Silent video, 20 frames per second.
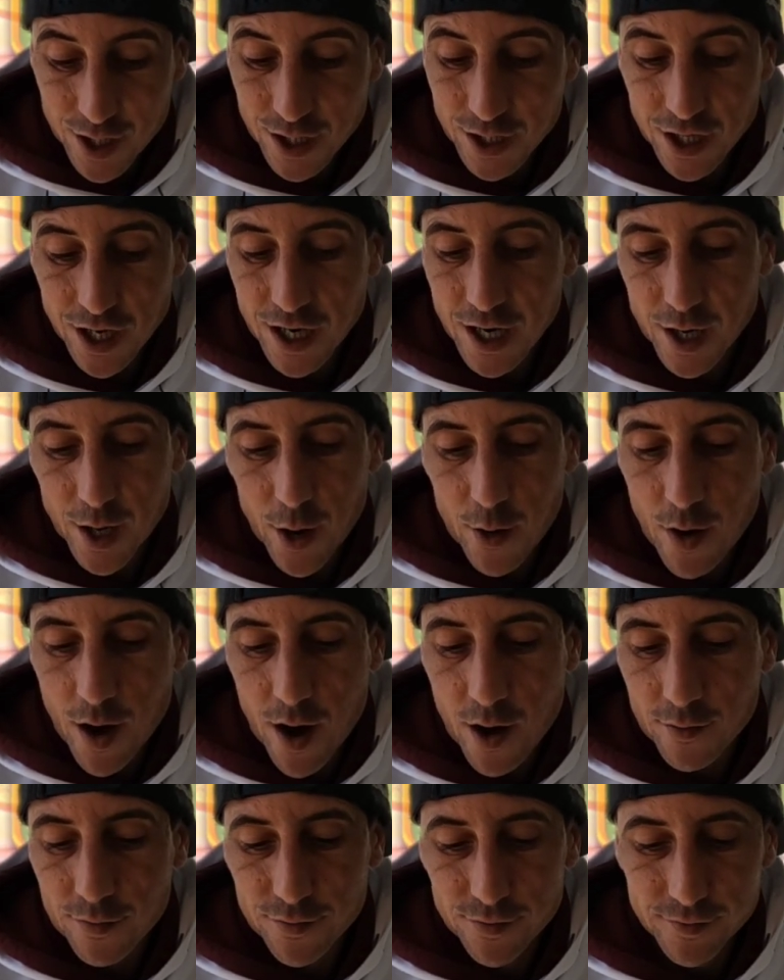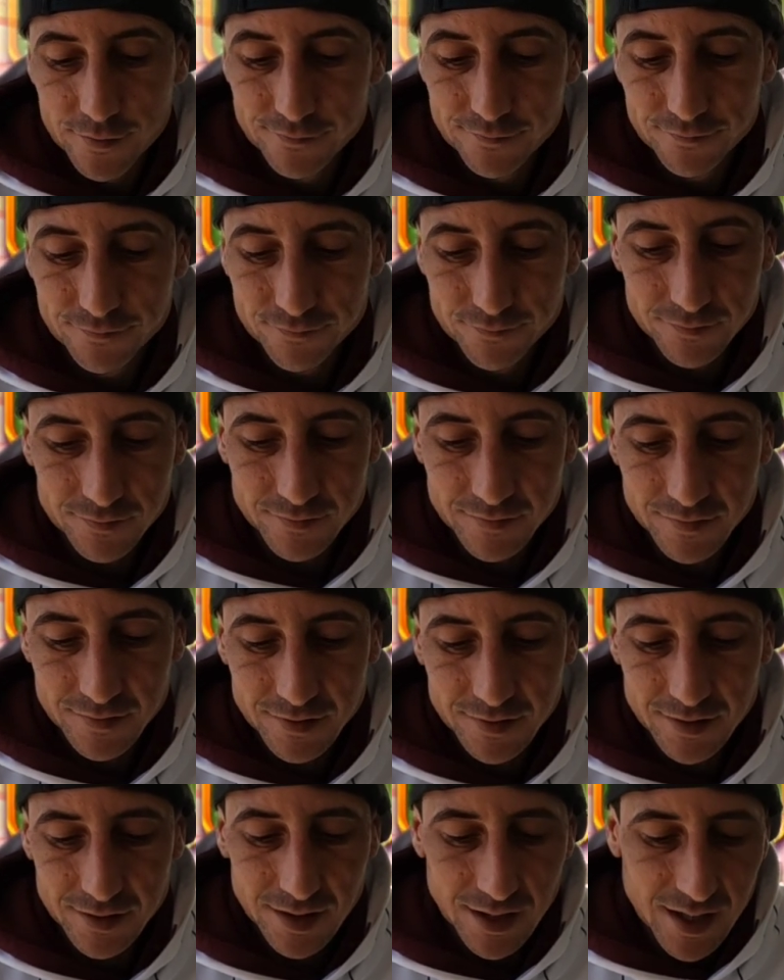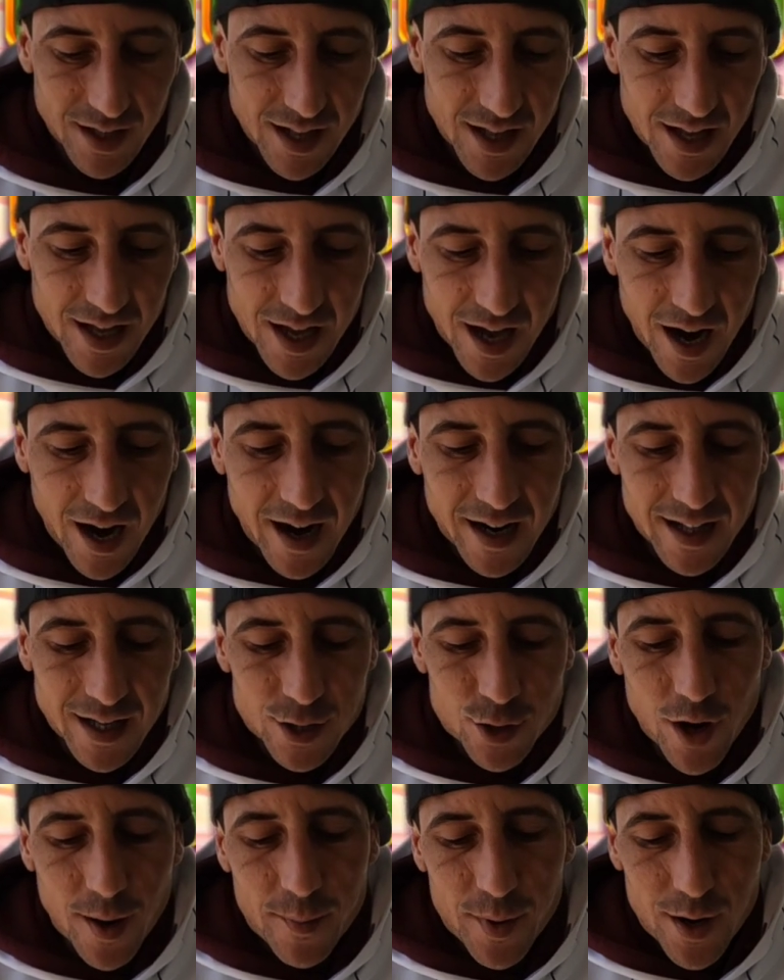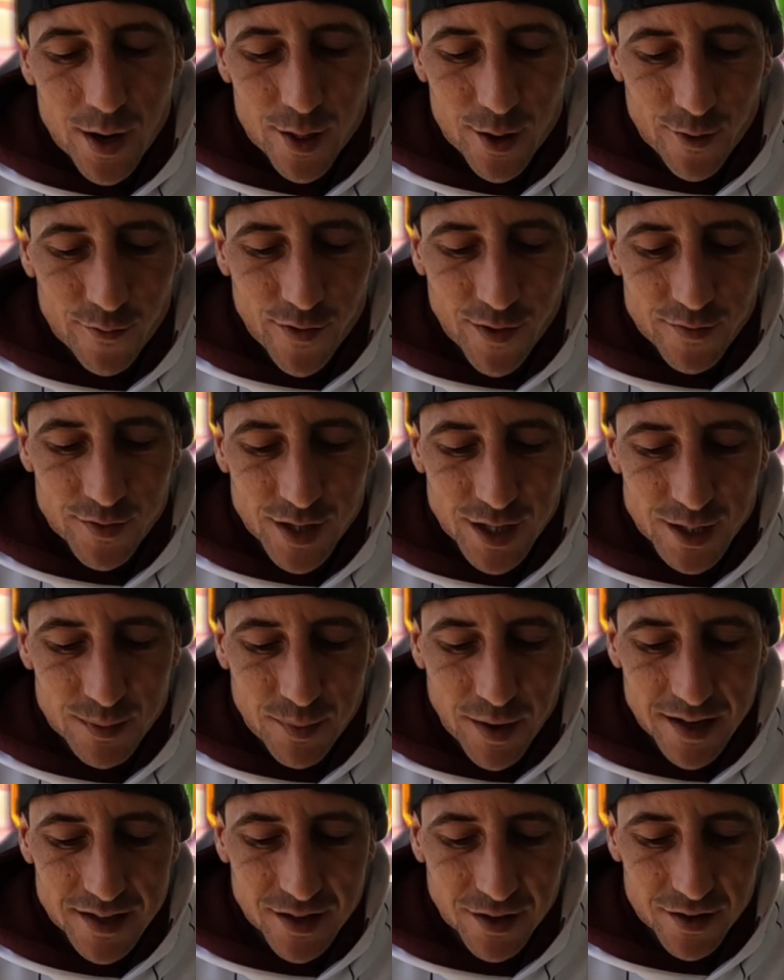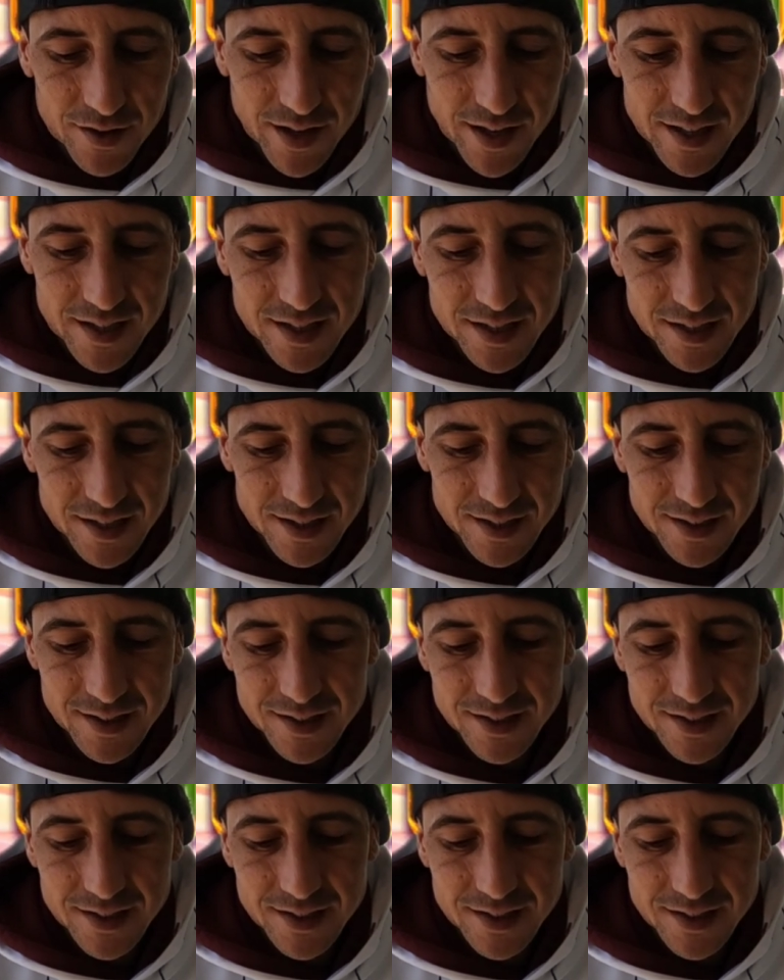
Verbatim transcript: She's going to go off. All right, let's drop another 50 spins on this.